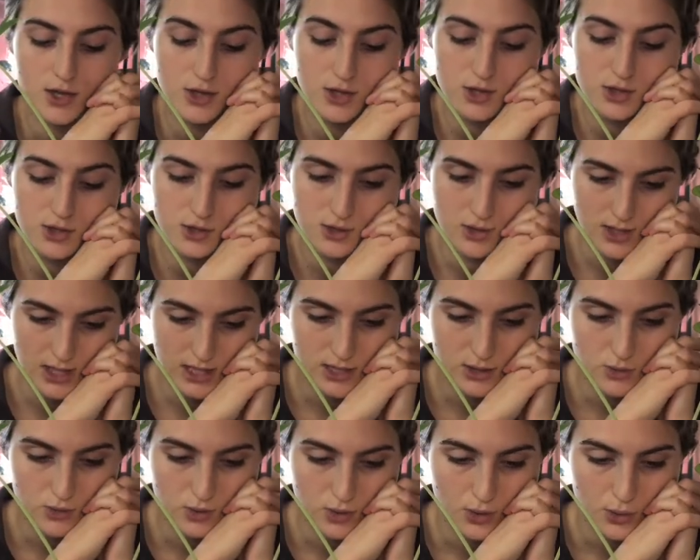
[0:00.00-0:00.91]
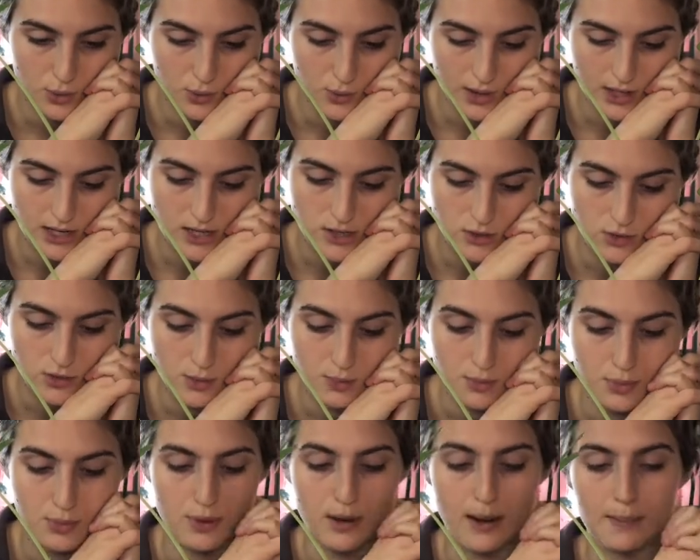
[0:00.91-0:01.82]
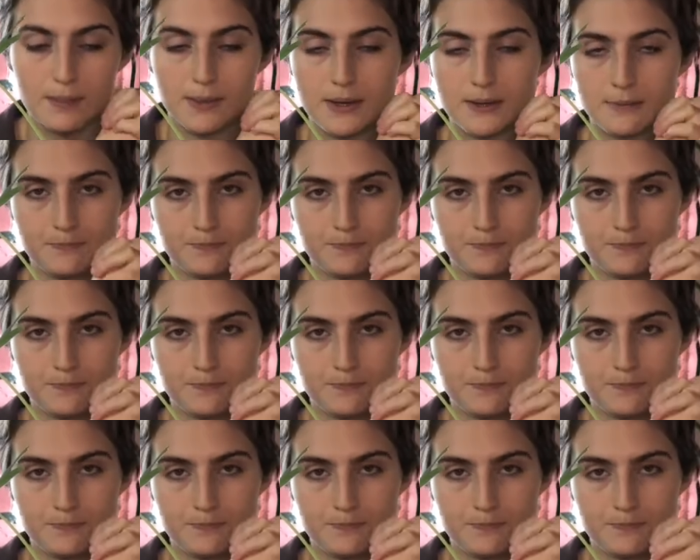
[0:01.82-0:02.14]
So that's what I do to prep it.